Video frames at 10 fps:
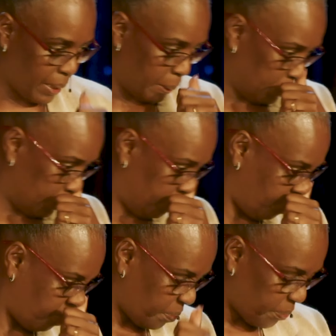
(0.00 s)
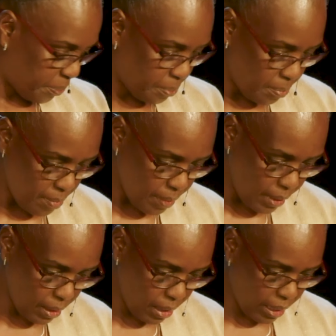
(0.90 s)
then,
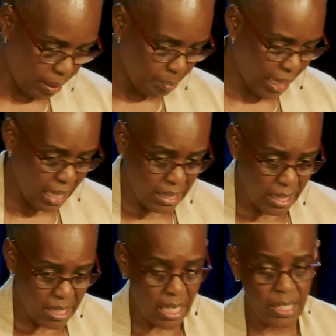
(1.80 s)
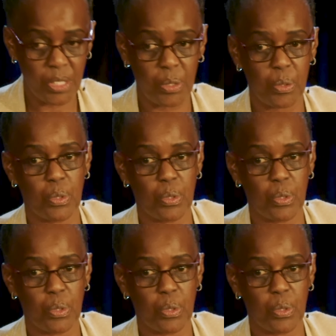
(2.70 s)
my heart had started